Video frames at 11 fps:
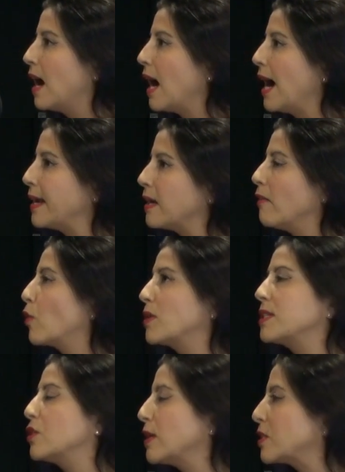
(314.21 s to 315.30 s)
And of course,
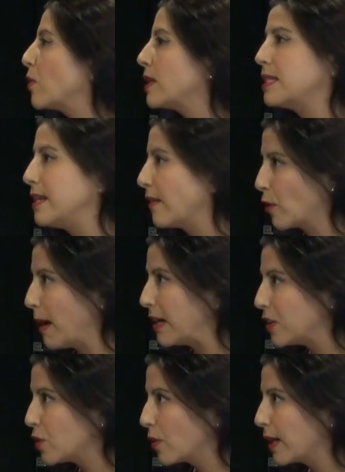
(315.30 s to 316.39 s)
the dress code is never
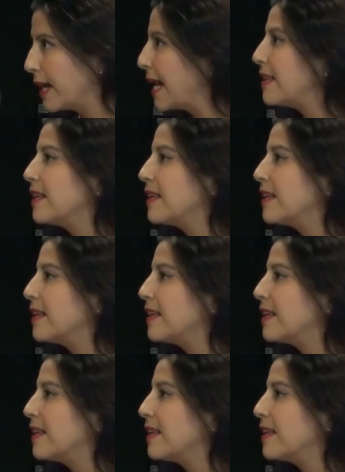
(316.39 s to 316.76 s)
mandatory.